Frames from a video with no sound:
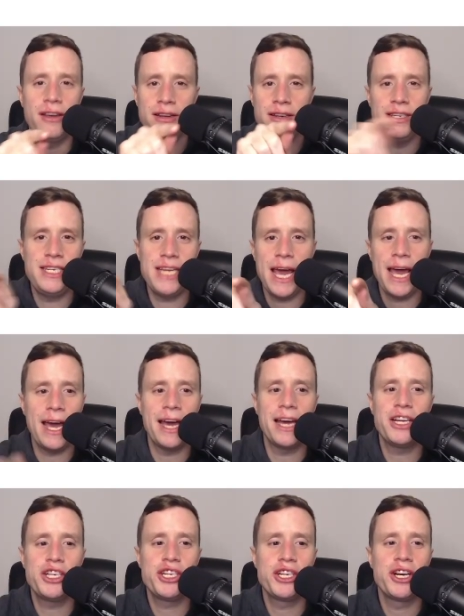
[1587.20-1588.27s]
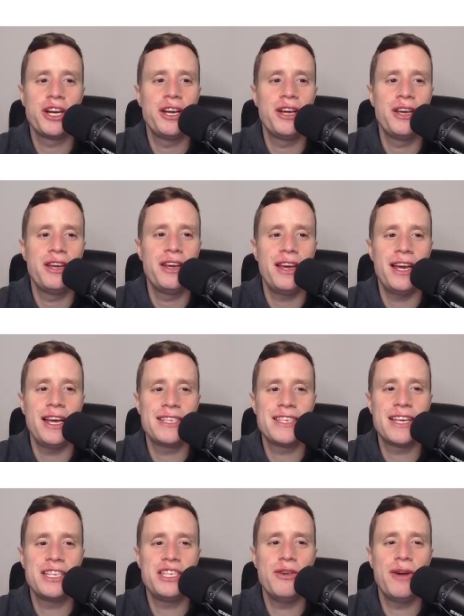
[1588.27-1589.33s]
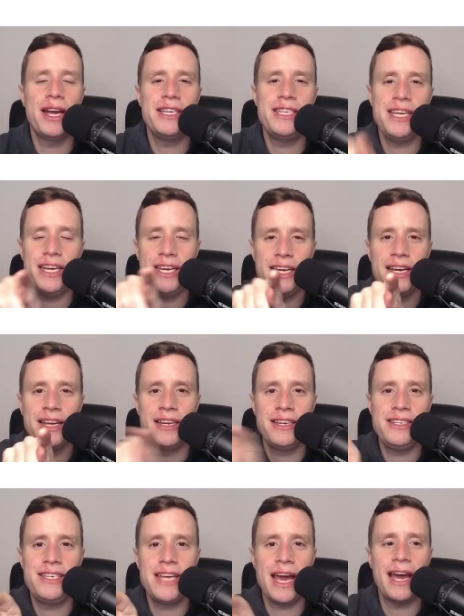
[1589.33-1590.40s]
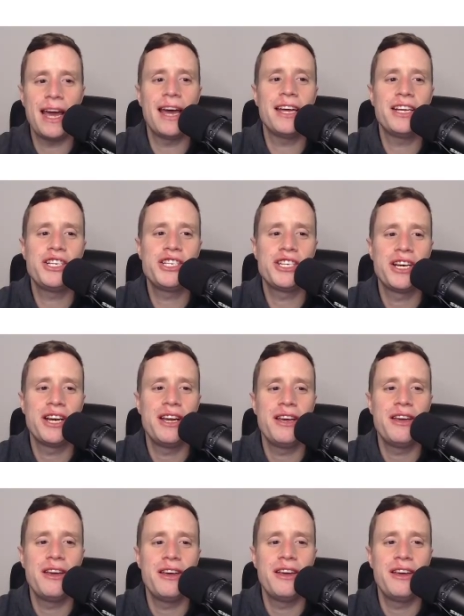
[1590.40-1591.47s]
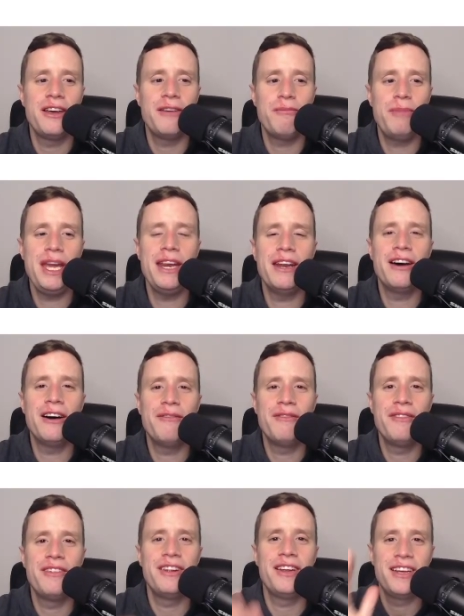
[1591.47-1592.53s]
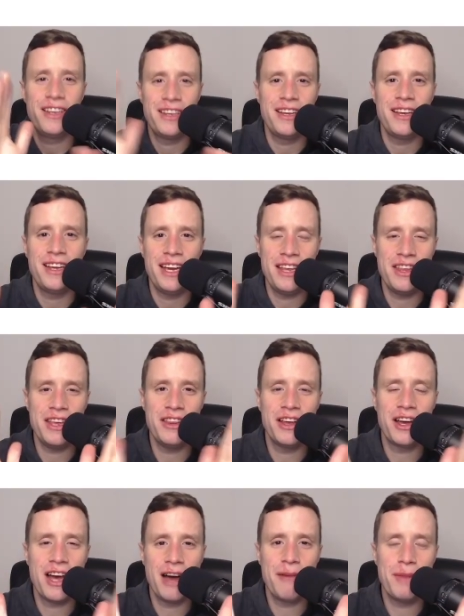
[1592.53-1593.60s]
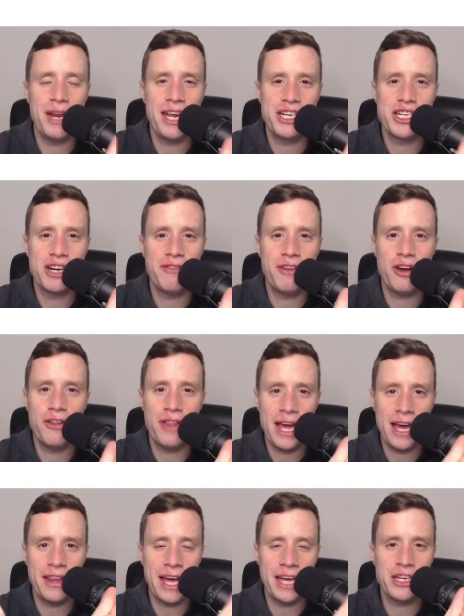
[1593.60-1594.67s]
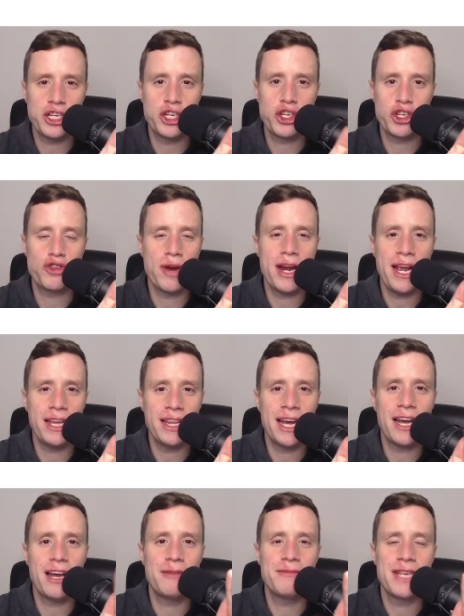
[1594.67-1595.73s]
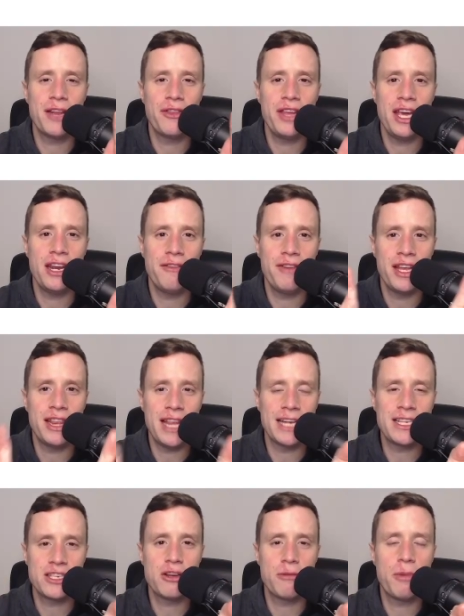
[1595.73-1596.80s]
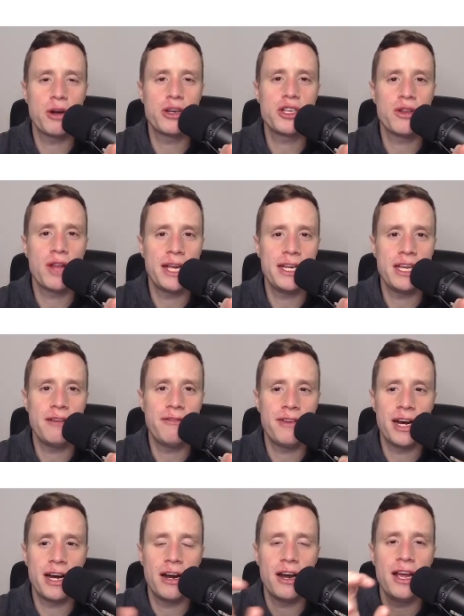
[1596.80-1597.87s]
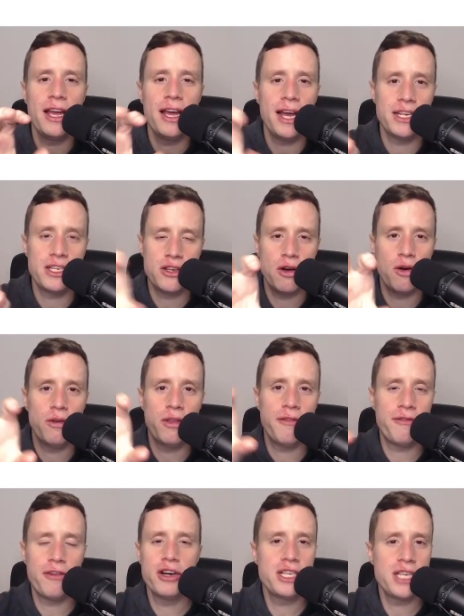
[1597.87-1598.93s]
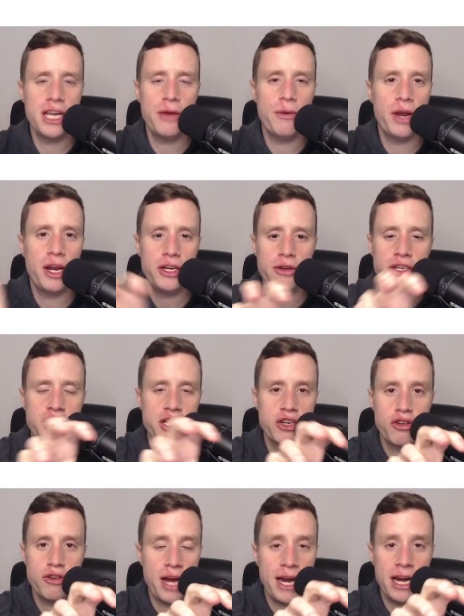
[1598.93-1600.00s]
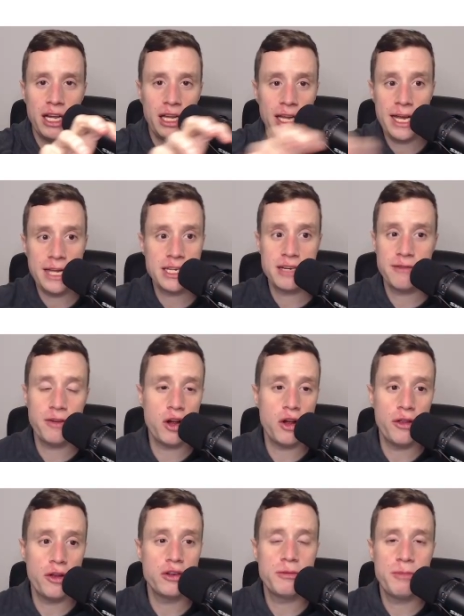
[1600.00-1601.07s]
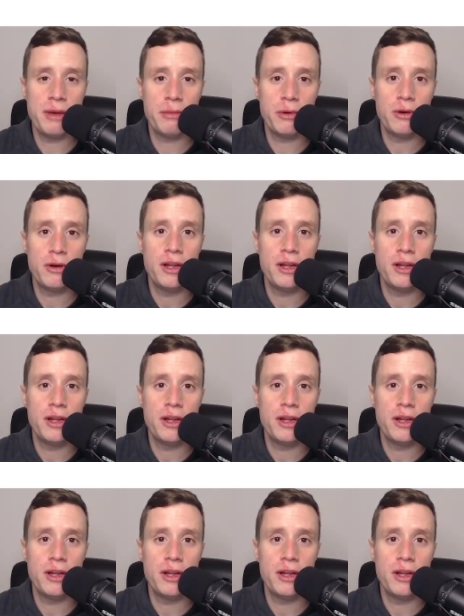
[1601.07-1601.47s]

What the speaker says: dash SSUID dash PNUM. And then the combination of all that string that comes out the end of it, that's their personal identifier. And so the first thing you want to do is just create a list of all those people,